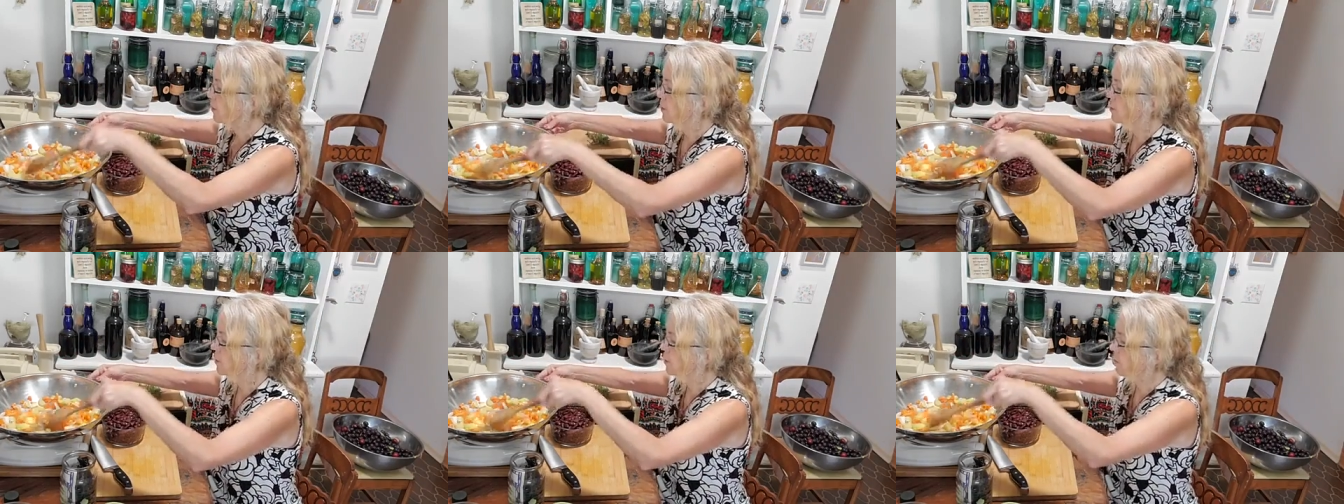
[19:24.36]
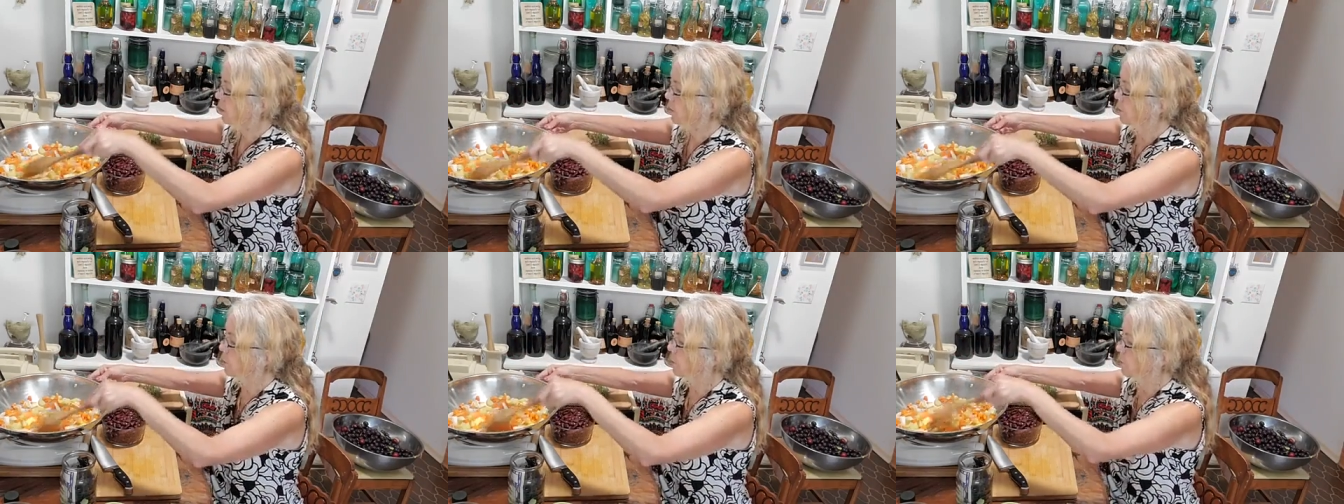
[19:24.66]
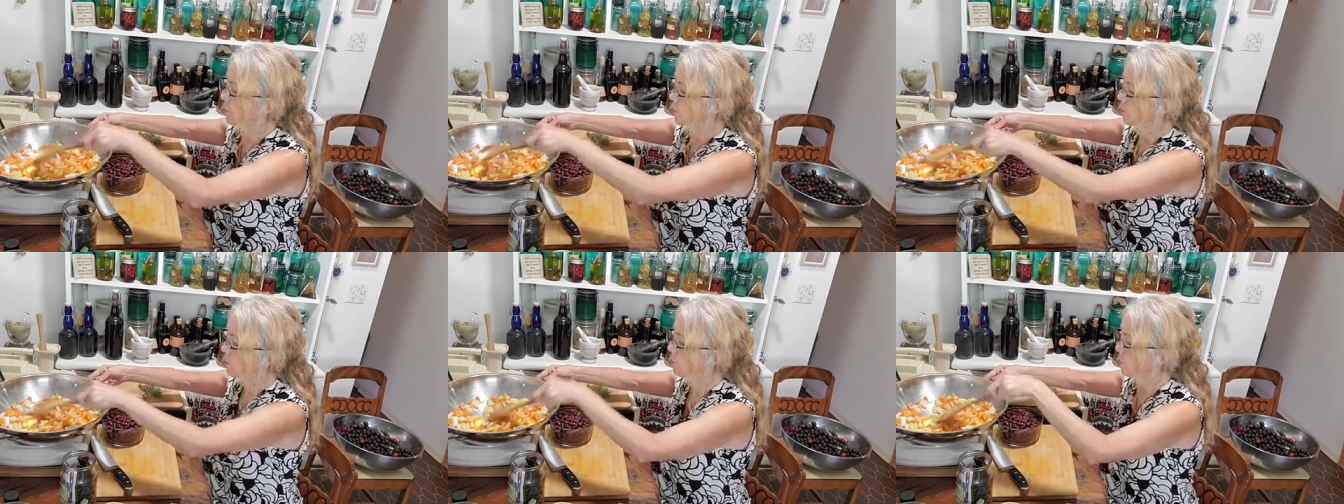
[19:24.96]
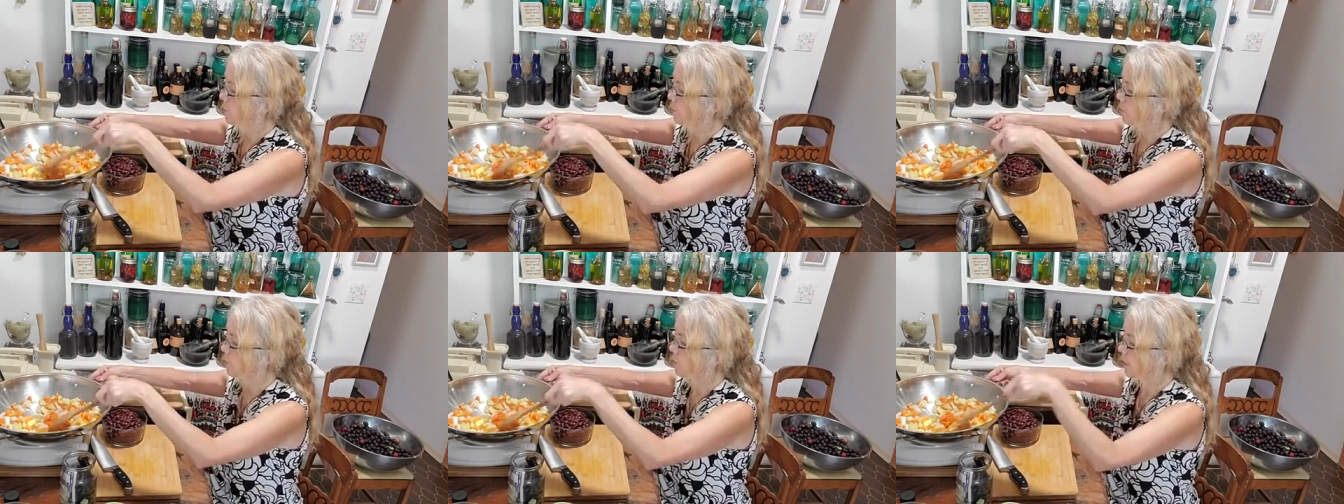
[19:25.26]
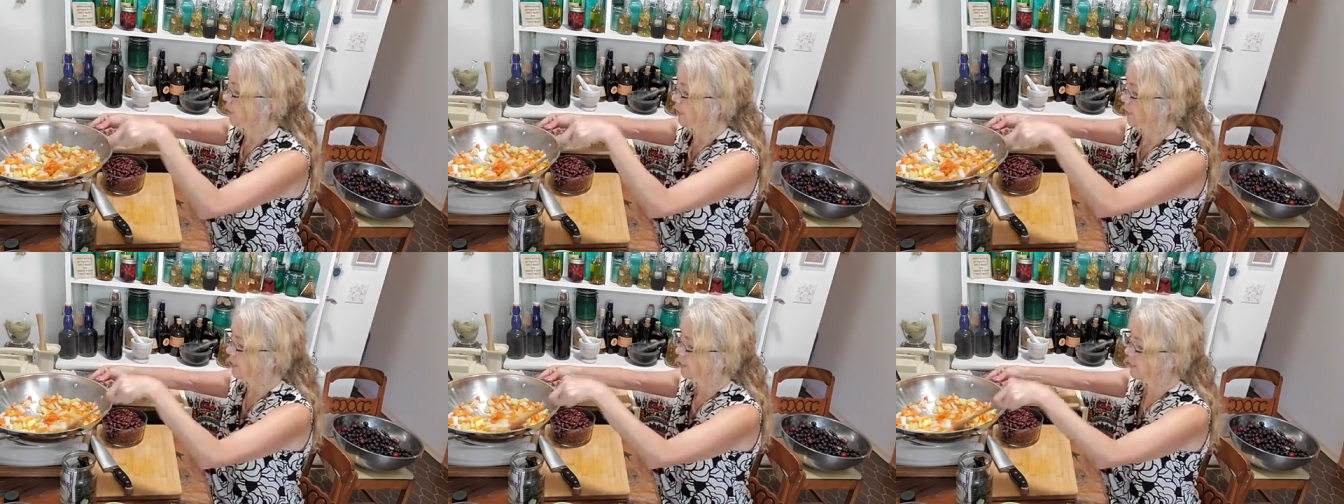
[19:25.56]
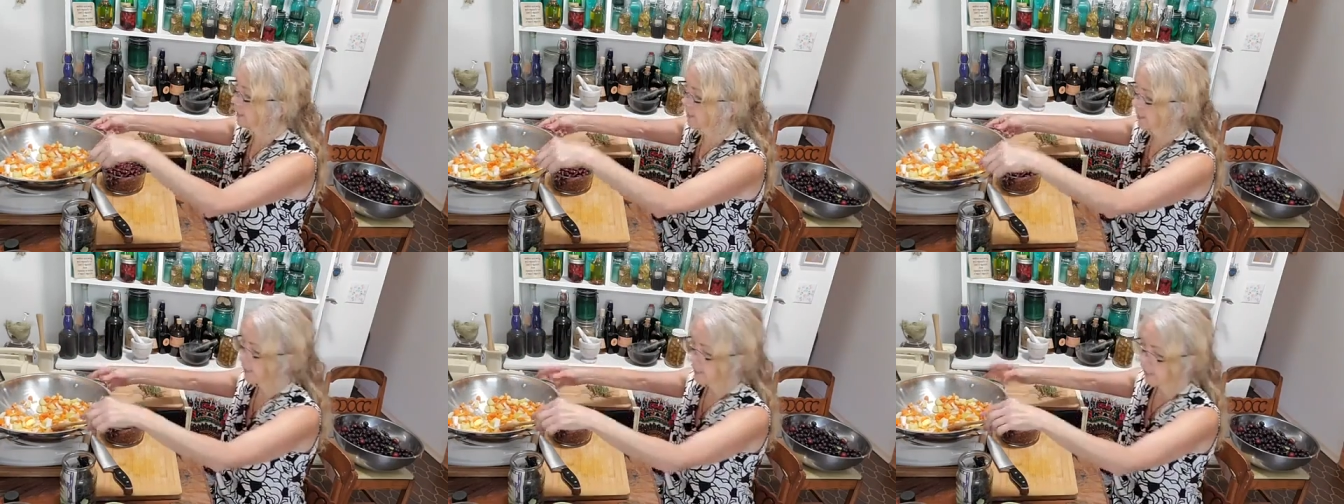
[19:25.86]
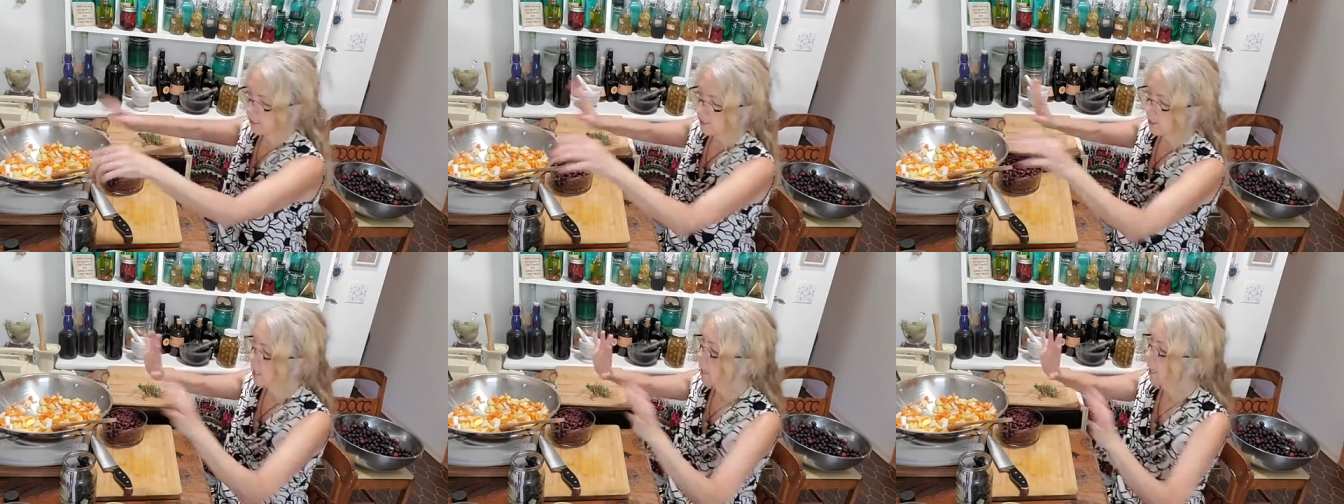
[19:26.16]
So I can
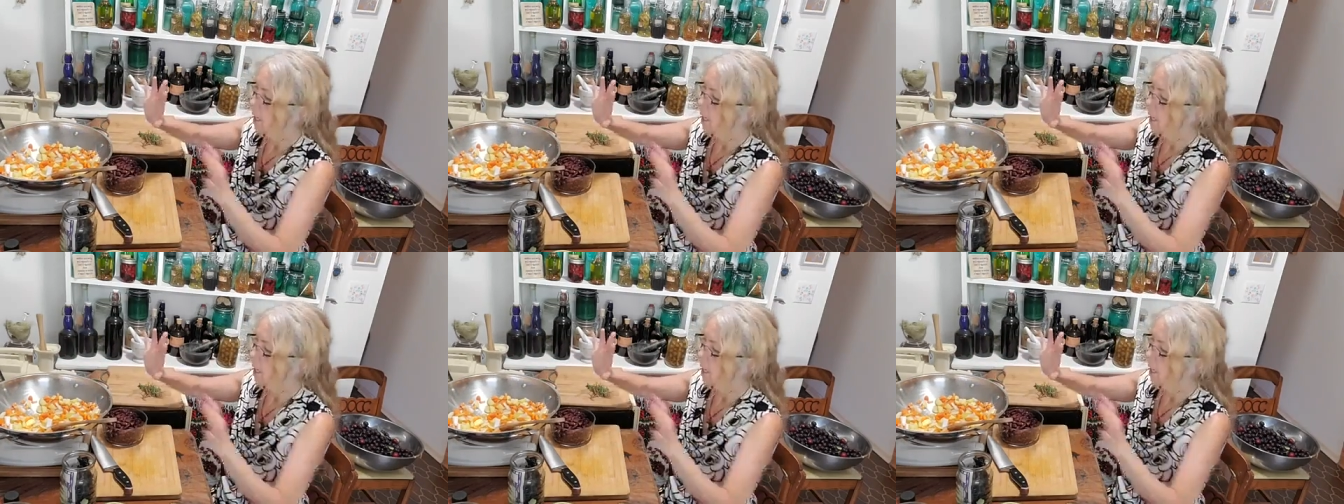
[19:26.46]
tell